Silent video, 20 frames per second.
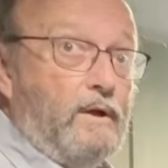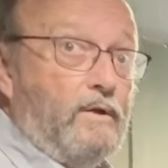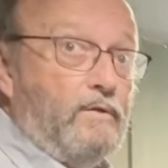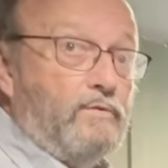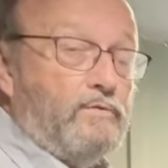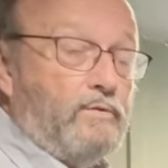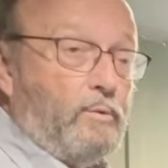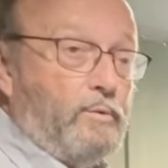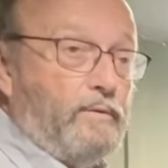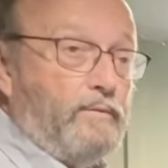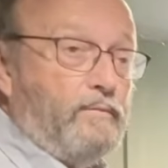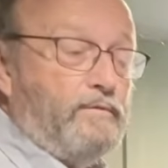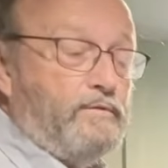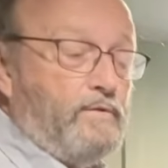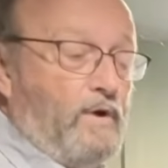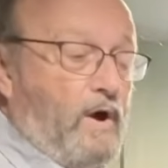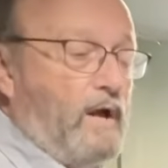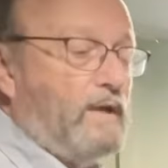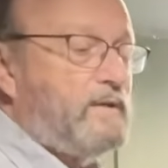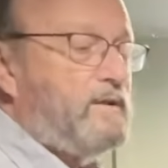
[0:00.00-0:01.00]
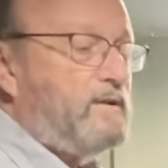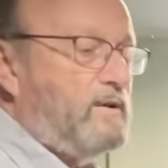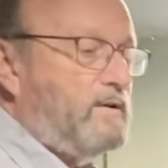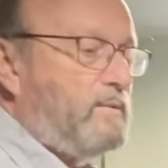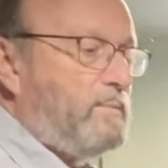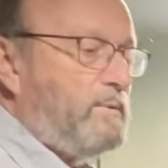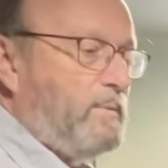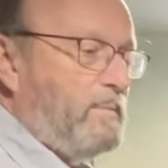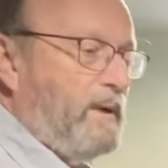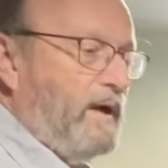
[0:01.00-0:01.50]
So we've talked a little
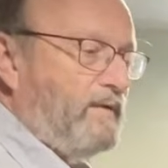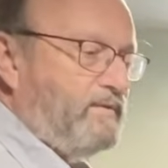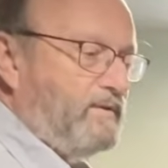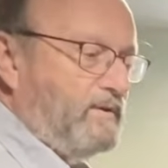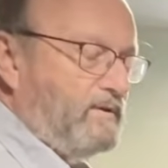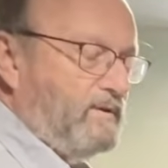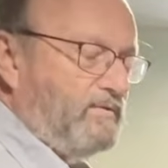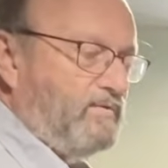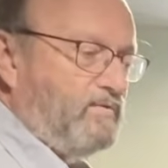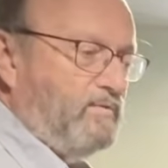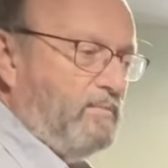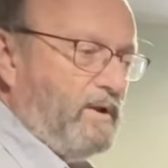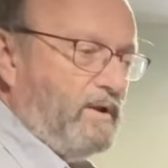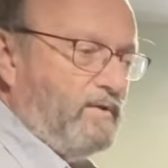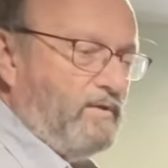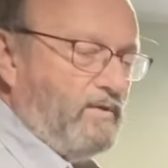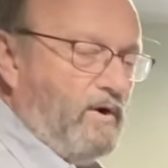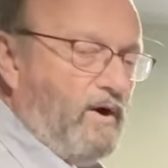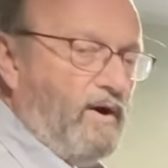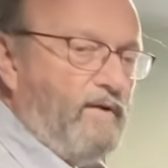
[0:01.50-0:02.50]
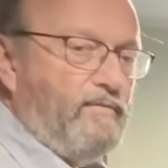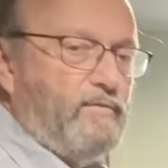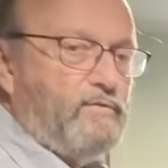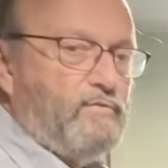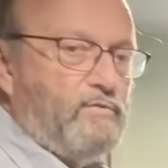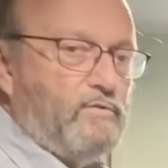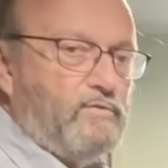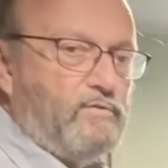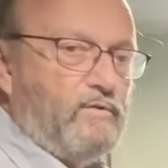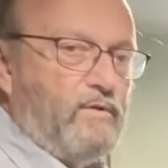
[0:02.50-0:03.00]
bit about the enlisted men and the
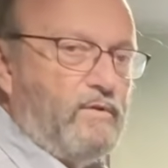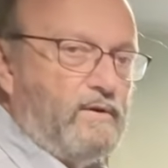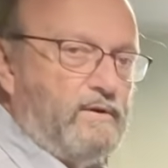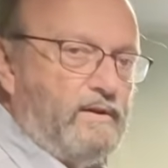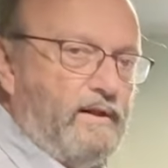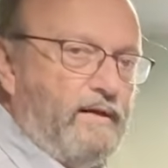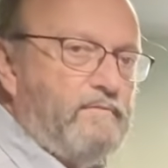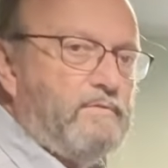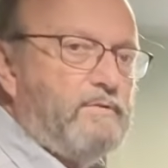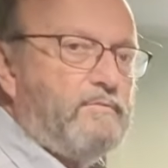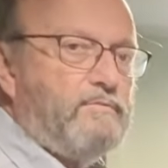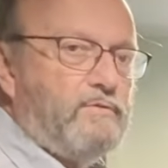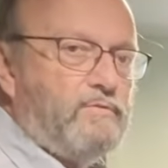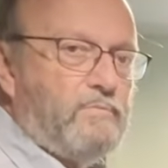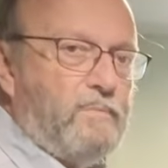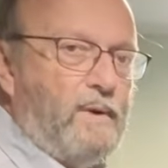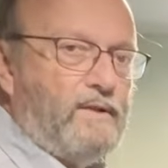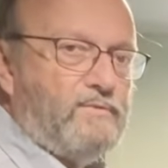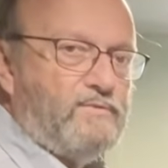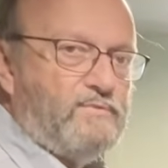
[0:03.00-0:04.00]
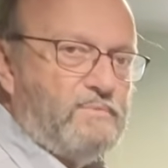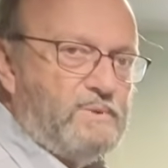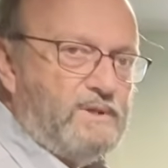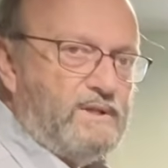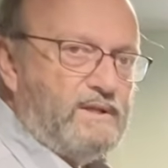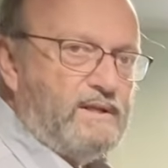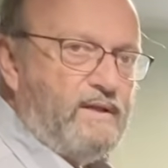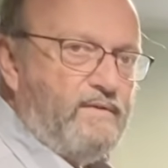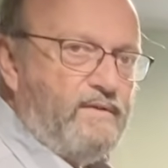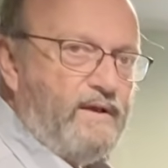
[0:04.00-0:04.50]
officers and the level of
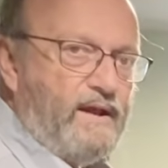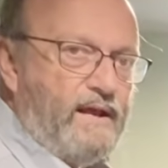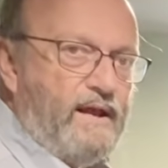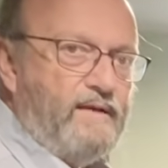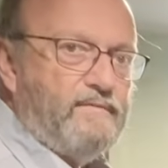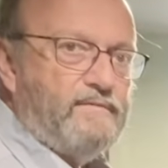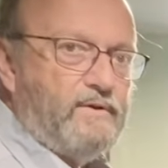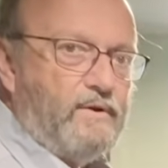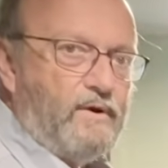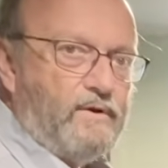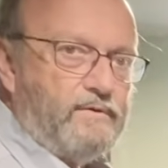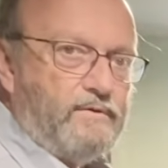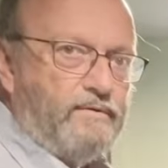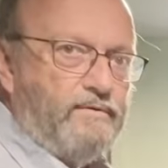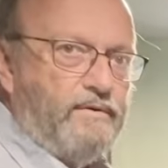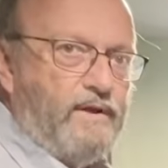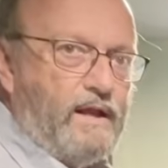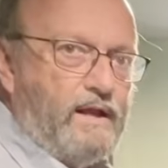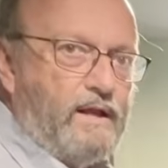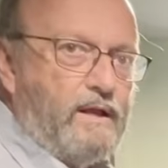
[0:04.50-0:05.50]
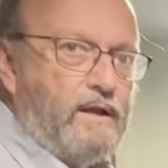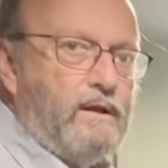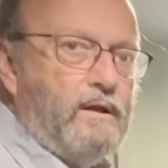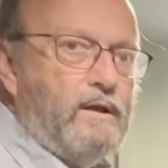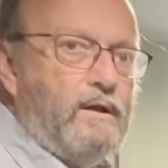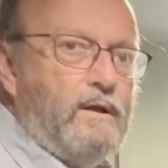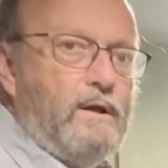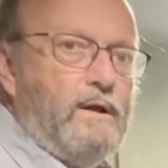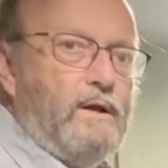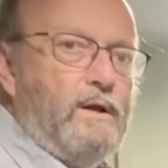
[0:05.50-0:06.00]
responsibility they have to undertake
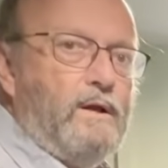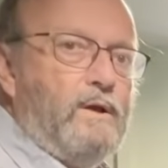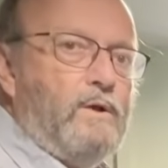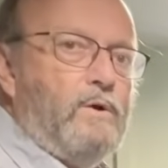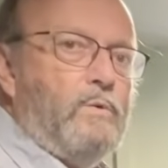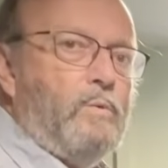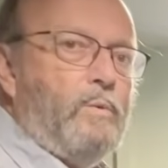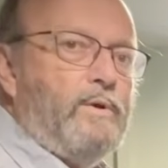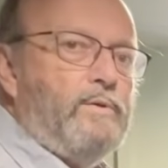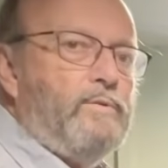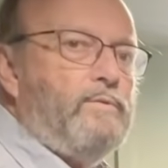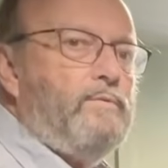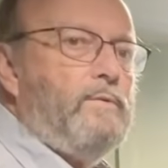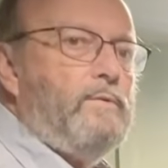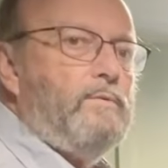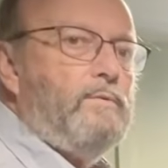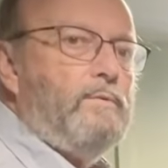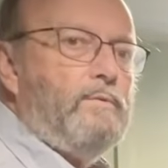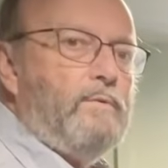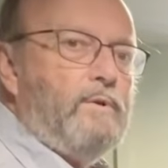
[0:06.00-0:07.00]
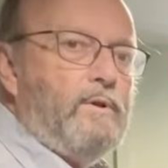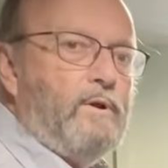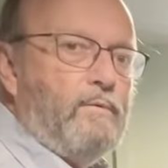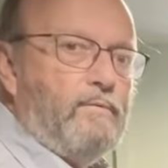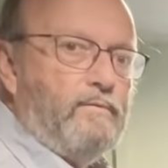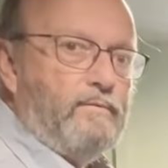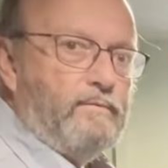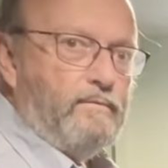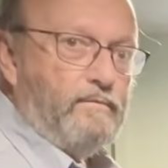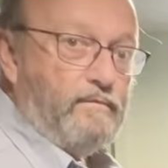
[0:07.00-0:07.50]
with,
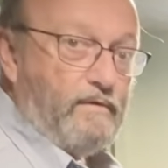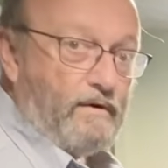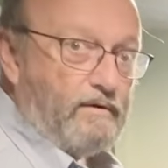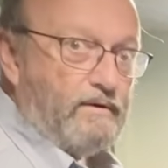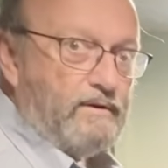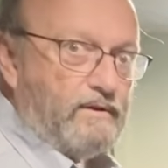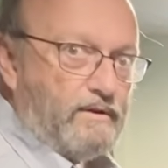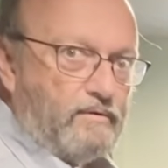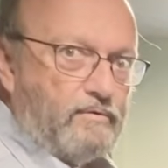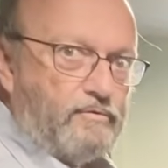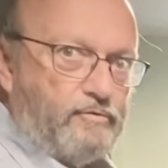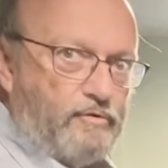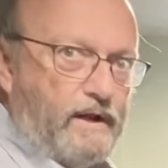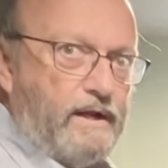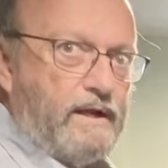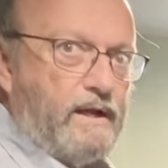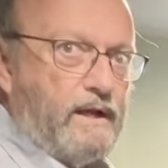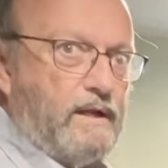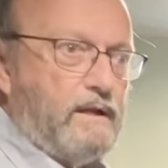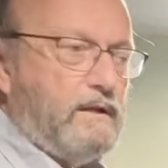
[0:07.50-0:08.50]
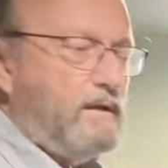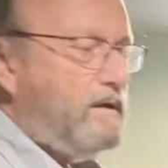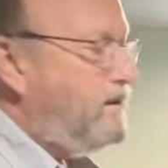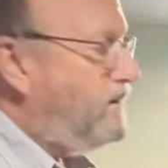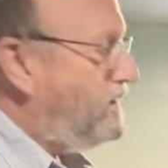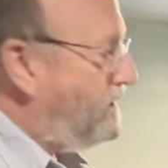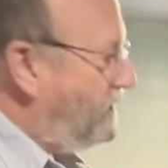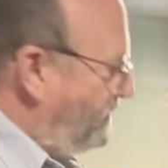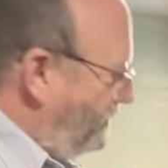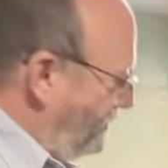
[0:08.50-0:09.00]
very little training.
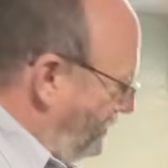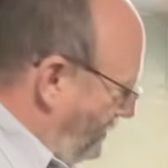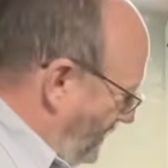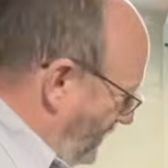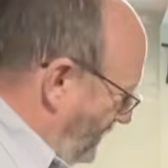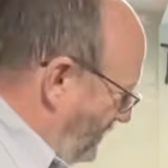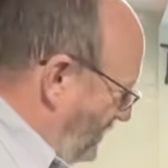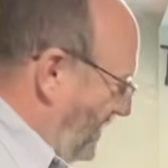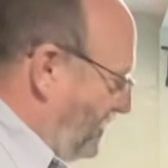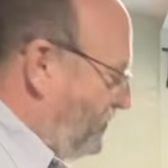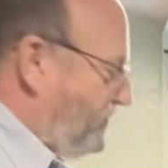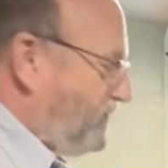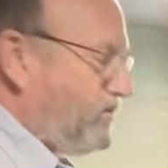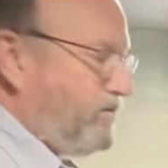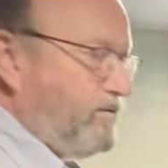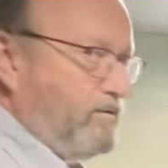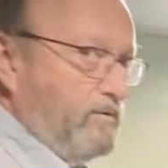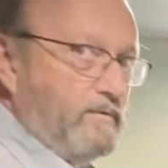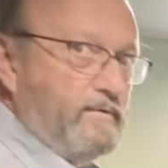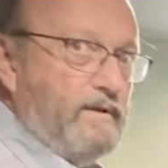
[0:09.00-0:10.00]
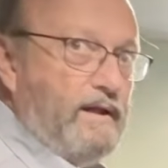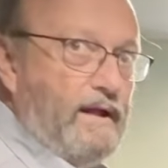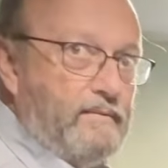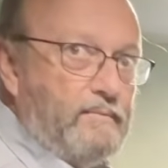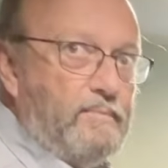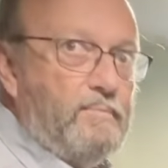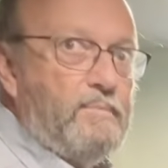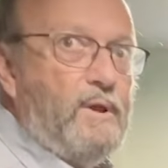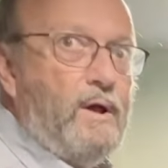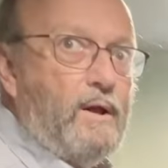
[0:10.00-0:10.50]
The same is true of
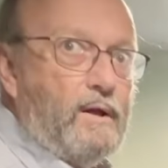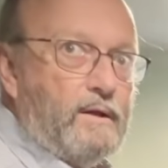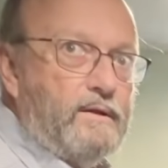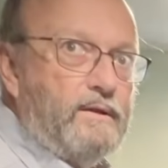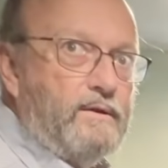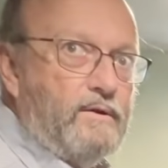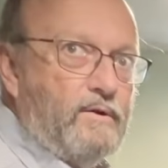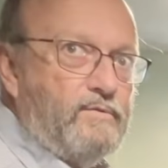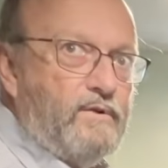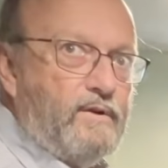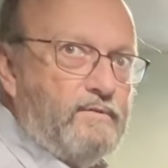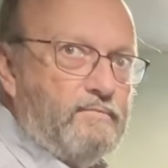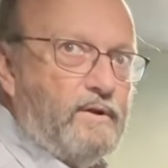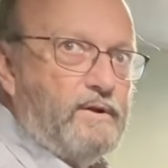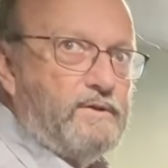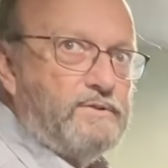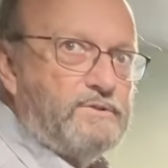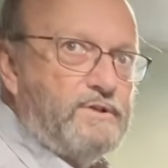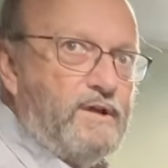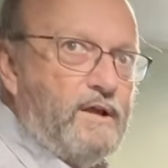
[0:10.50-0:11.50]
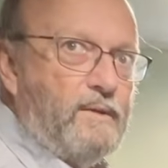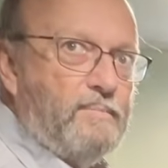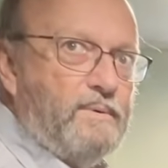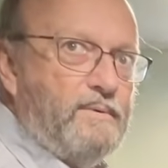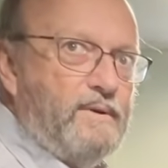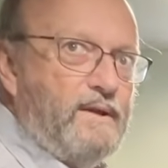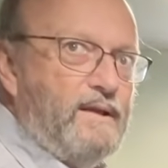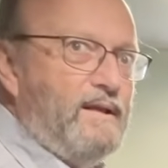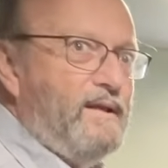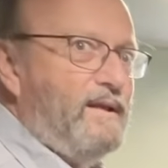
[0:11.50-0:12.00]
Captain Blanc. He knows how to run a ship.
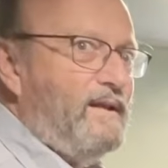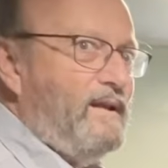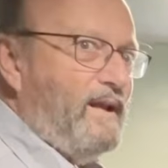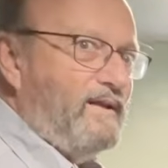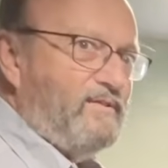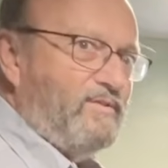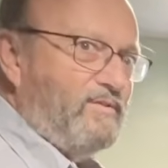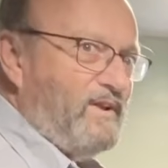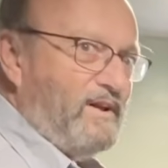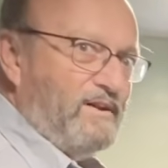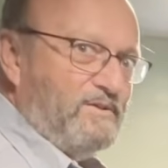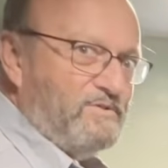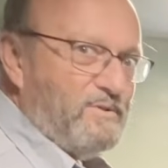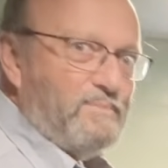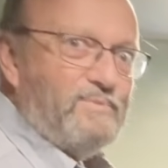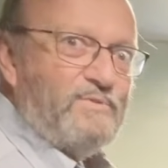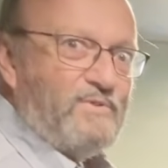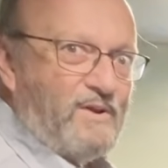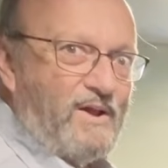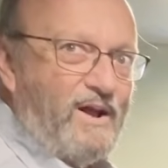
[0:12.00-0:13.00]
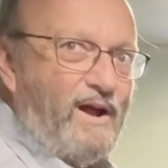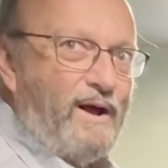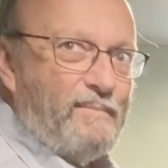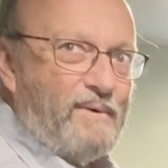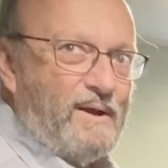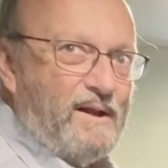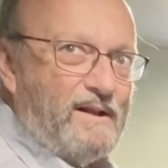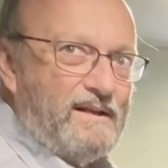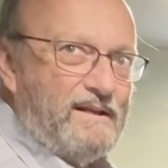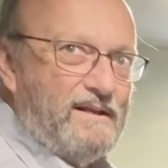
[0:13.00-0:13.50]
He hasn't taken ships into
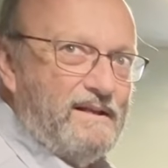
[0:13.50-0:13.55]
combat.